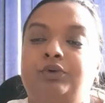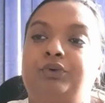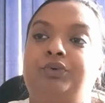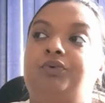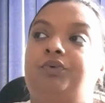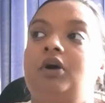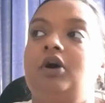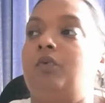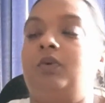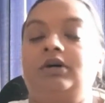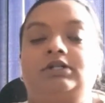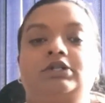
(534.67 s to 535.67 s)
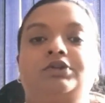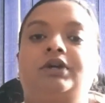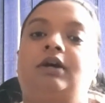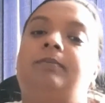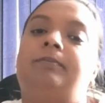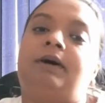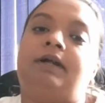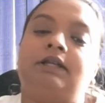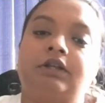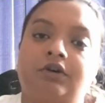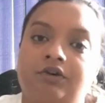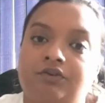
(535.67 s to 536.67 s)
who work to curb
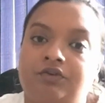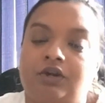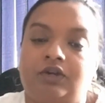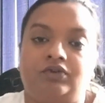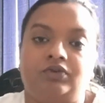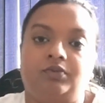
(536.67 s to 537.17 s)
money laundering,